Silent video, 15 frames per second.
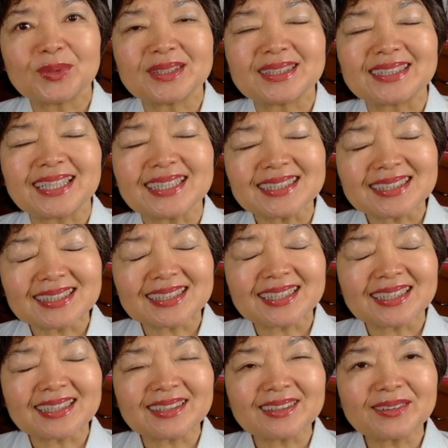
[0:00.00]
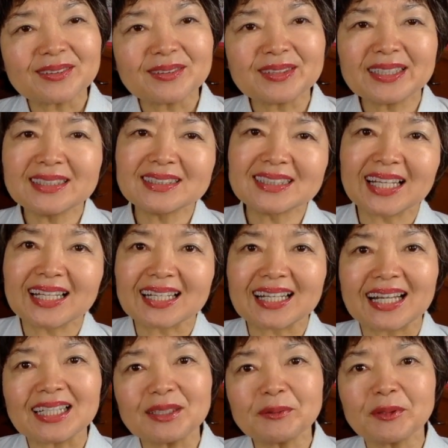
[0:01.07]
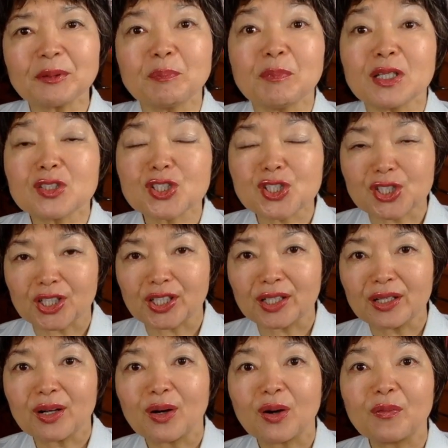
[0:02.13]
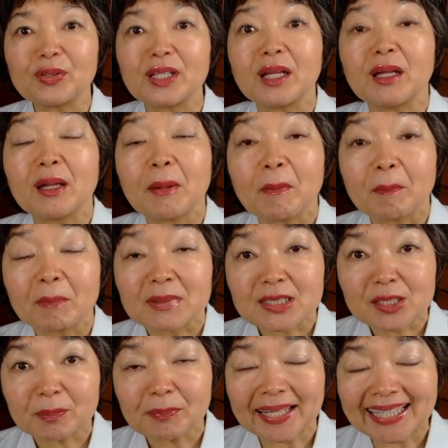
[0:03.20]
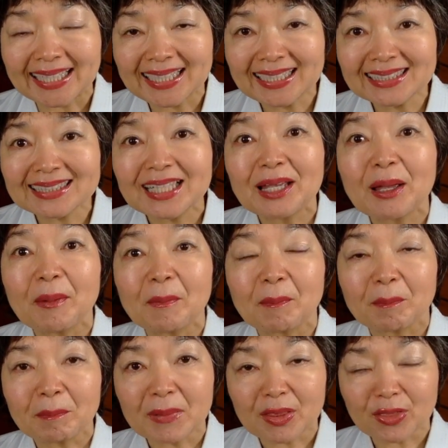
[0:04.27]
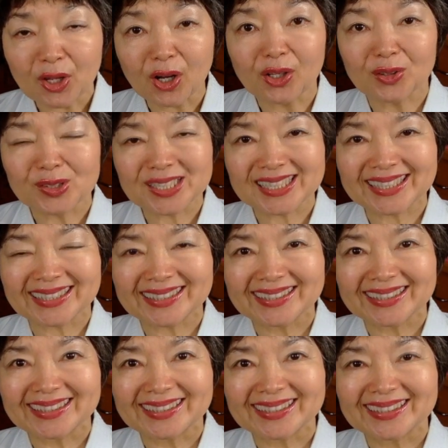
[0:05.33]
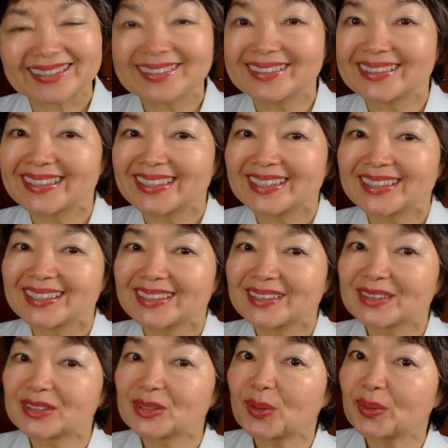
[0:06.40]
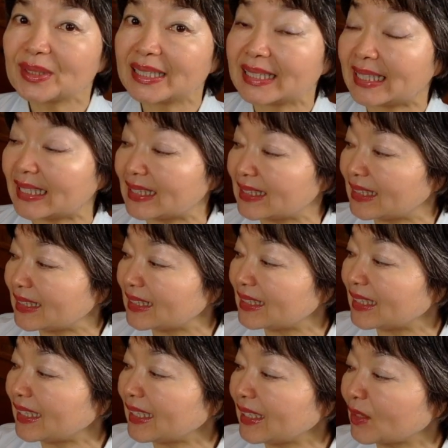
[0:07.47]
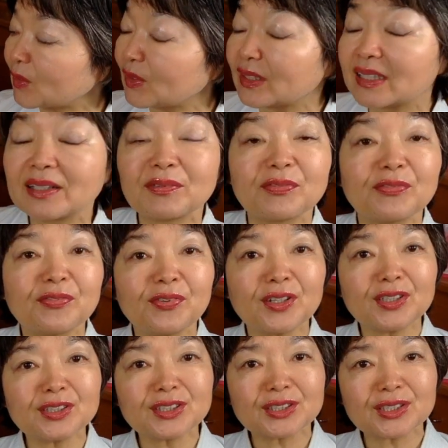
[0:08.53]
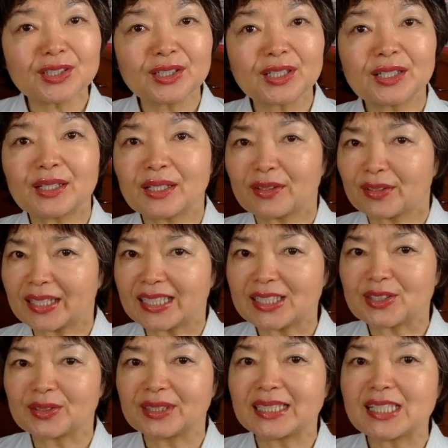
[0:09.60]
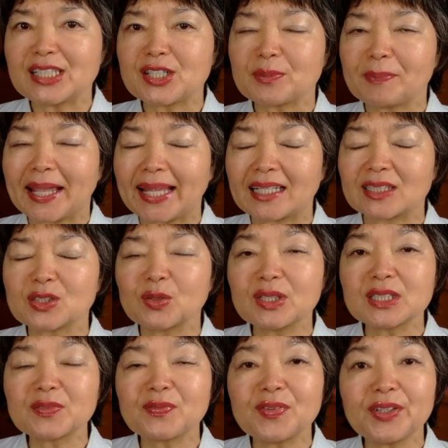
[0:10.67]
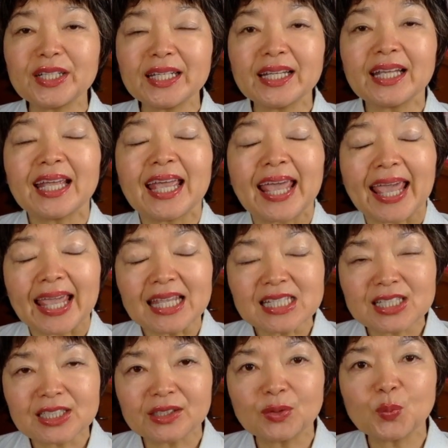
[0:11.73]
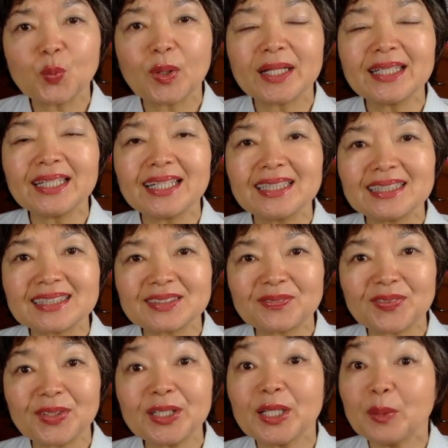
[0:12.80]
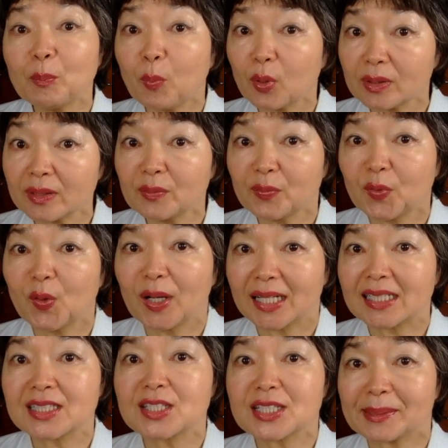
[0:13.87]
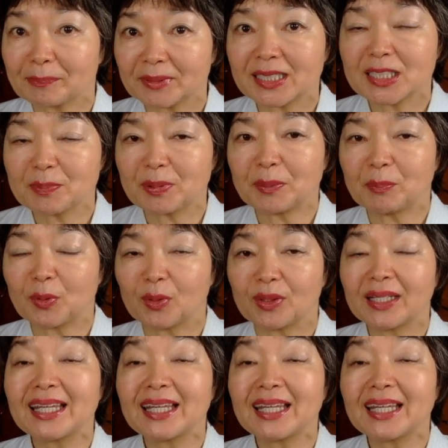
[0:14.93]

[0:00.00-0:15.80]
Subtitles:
just, it's a little bit mixture of the Japanese mythology. So this is the first religion in Japan. So it's very ancient one, and it's very important for us Japanese people.